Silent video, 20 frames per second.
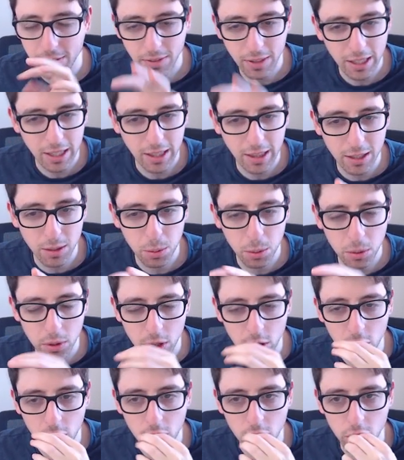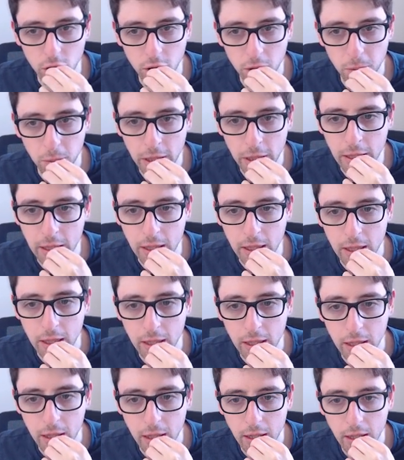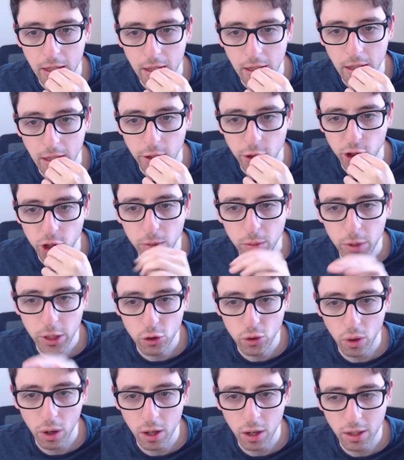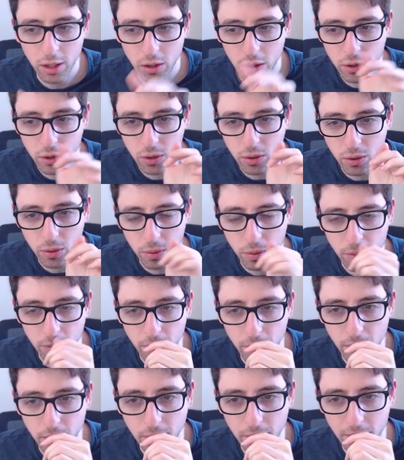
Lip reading: I feel like this position should be drawn and also